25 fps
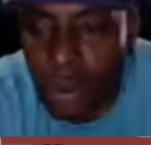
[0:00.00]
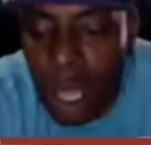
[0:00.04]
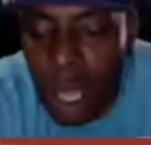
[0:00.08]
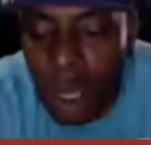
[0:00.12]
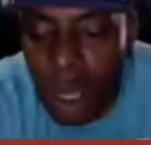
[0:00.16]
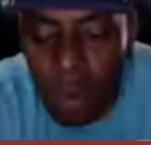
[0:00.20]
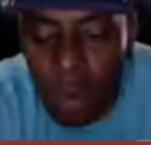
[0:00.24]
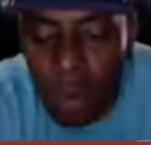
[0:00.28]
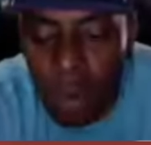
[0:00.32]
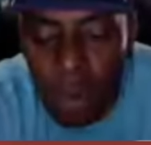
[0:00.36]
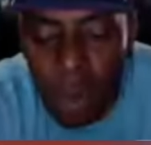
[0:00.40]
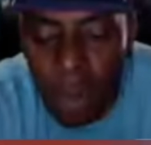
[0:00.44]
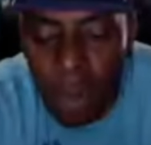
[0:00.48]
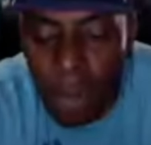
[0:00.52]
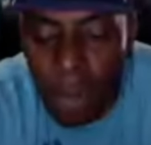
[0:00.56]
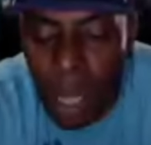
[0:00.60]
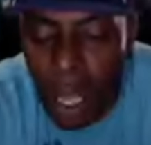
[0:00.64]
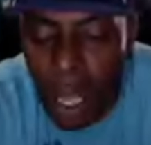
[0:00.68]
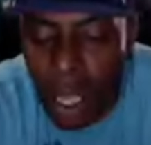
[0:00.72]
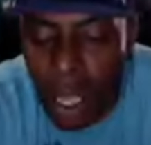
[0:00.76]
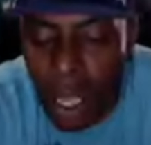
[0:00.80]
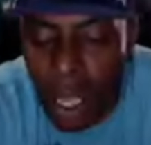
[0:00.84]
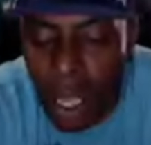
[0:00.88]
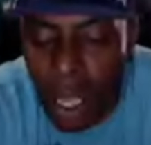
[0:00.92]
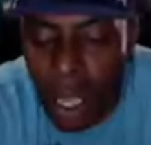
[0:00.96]
I don't want nobody in
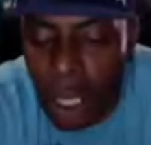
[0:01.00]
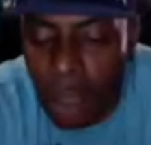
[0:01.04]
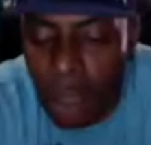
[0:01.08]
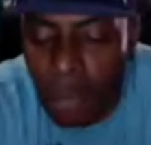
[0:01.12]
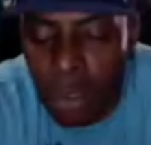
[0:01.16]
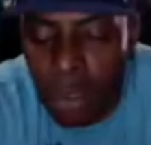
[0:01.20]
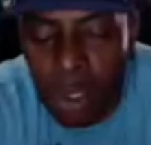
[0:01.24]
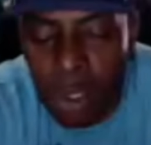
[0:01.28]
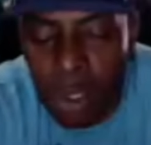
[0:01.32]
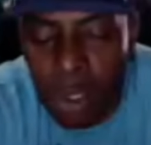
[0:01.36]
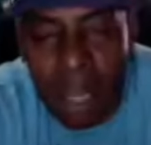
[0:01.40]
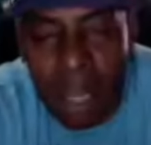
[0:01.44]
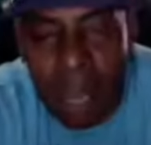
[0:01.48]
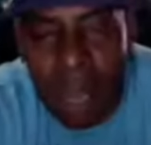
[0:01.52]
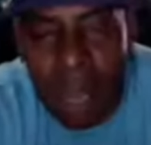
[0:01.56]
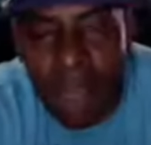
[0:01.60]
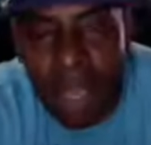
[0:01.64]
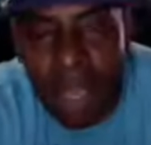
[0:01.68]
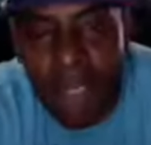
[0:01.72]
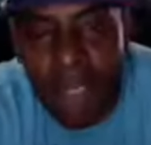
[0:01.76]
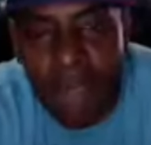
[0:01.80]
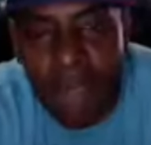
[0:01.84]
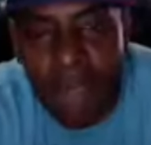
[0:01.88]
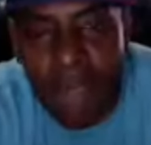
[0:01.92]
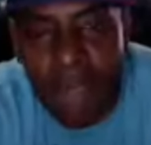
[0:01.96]
my family to be hurt.
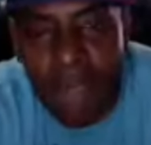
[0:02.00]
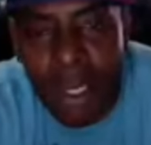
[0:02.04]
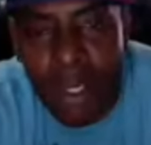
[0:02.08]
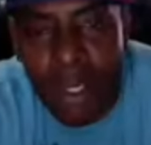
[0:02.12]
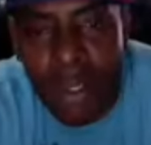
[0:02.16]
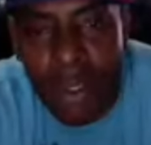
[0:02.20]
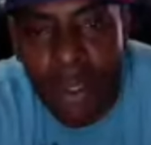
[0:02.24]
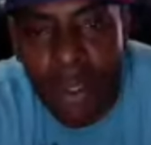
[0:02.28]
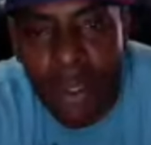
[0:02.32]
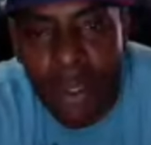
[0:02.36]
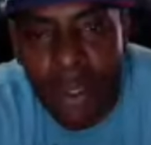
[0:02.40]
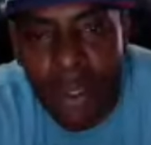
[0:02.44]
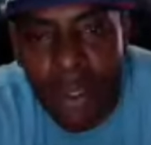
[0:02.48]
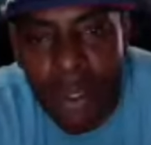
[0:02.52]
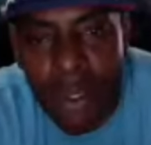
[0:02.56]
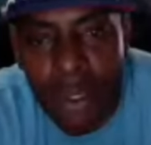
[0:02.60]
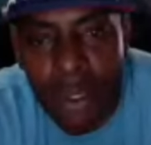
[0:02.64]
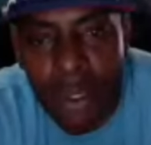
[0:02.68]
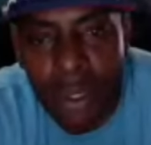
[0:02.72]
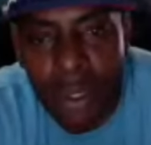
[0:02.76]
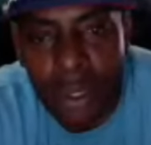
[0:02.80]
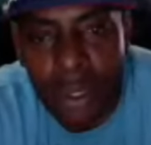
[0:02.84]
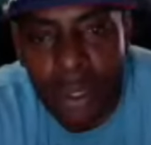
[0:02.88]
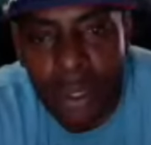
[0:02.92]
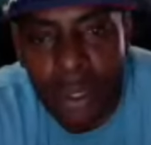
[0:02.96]

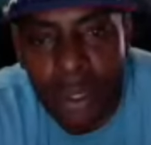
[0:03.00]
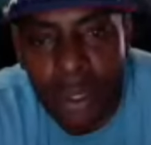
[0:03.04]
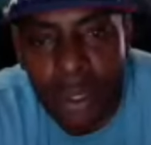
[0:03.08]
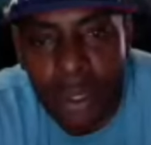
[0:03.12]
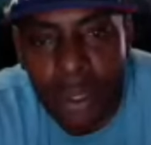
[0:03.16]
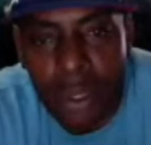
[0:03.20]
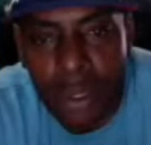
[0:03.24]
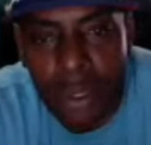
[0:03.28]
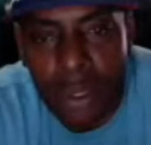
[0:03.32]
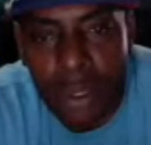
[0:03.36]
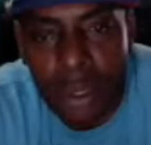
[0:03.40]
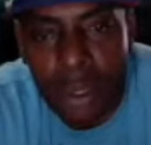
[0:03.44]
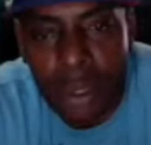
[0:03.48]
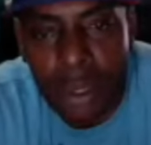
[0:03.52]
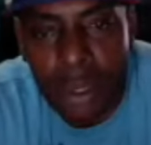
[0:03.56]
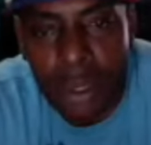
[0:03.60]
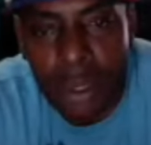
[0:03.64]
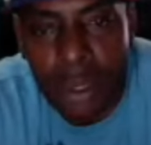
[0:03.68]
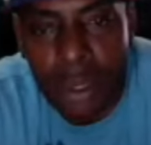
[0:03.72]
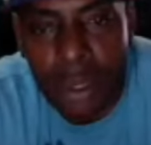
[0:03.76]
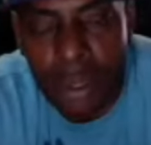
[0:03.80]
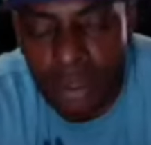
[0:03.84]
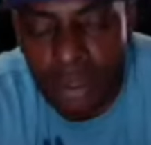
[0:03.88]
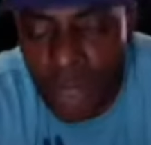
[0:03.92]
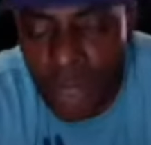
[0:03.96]
You know what I'm saying? I don't want nothing to
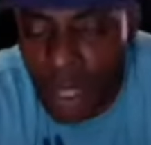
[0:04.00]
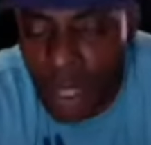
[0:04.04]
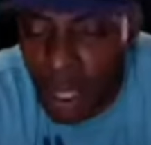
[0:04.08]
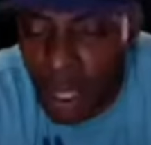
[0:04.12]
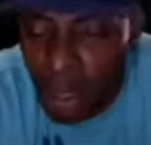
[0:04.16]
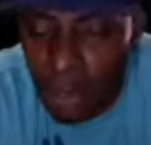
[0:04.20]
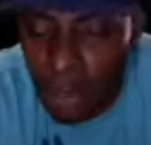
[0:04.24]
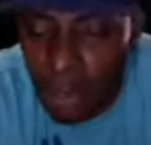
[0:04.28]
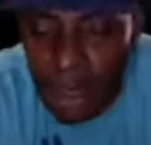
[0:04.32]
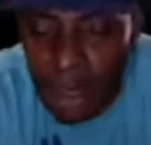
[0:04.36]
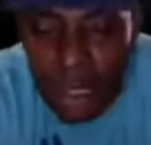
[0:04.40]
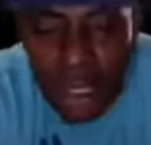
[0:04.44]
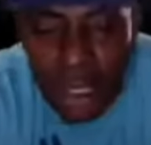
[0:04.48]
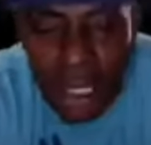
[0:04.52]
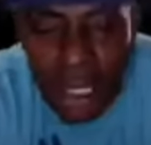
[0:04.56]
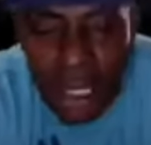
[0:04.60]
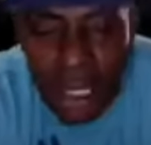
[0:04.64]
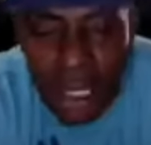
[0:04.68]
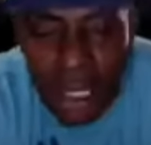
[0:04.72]
happen to my people.